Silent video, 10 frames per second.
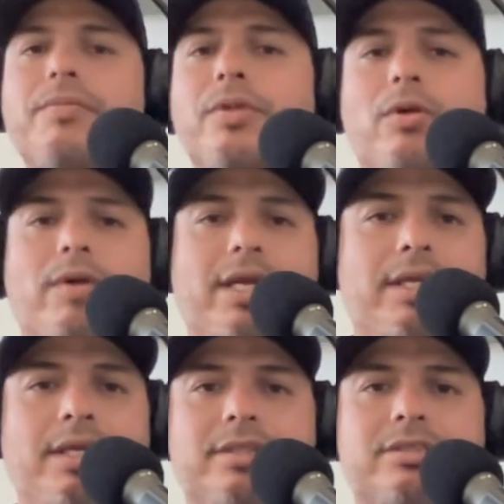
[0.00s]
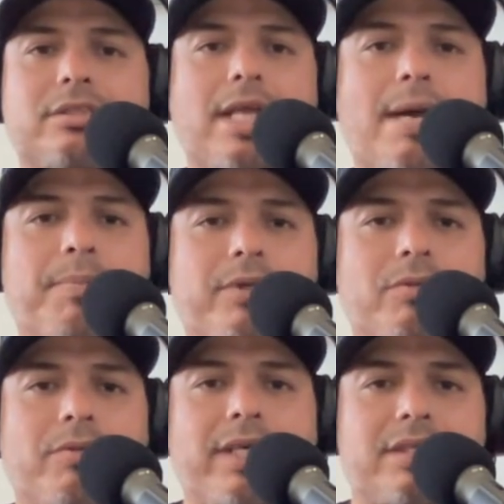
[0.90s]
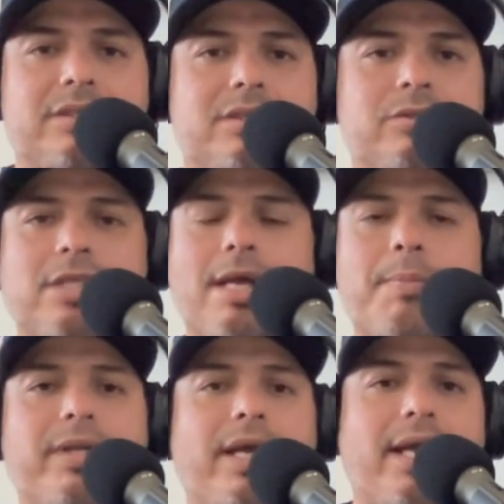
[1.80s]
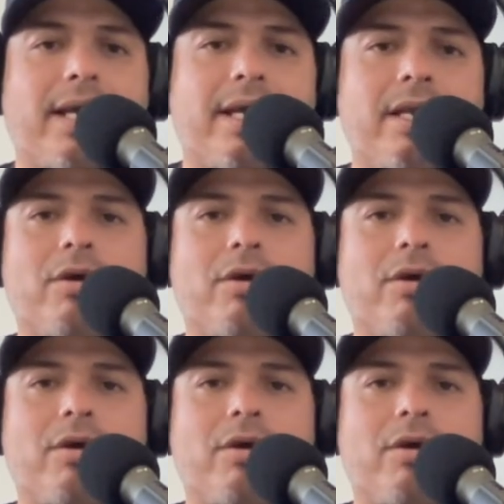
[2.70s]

or any slap on the wrist, slap on the hand.